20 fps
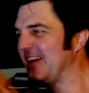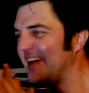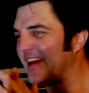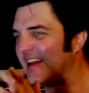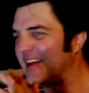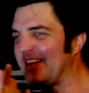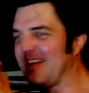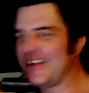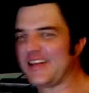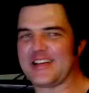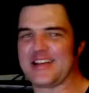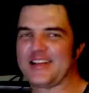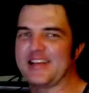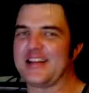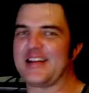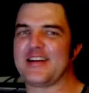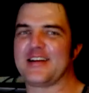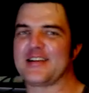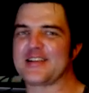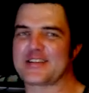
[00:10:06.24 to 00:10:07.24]
And then
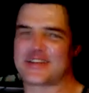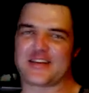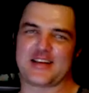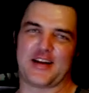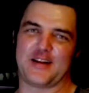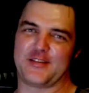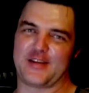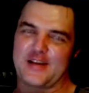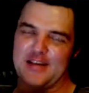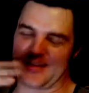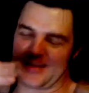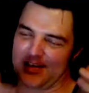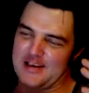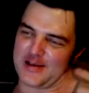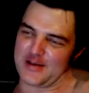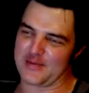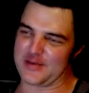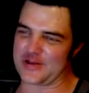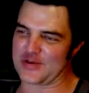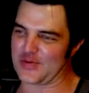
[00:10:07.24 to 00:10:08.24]
there's everything
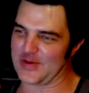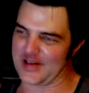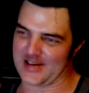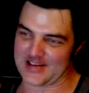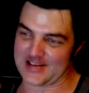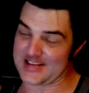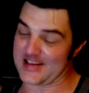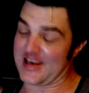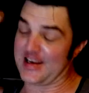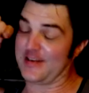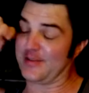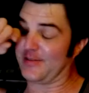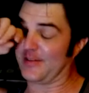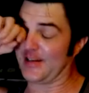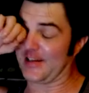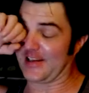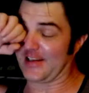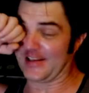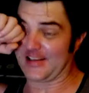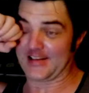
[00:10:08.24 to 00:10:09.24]
in between. It's kind of
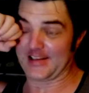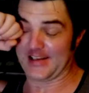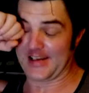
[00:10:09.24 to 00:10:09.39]
funny.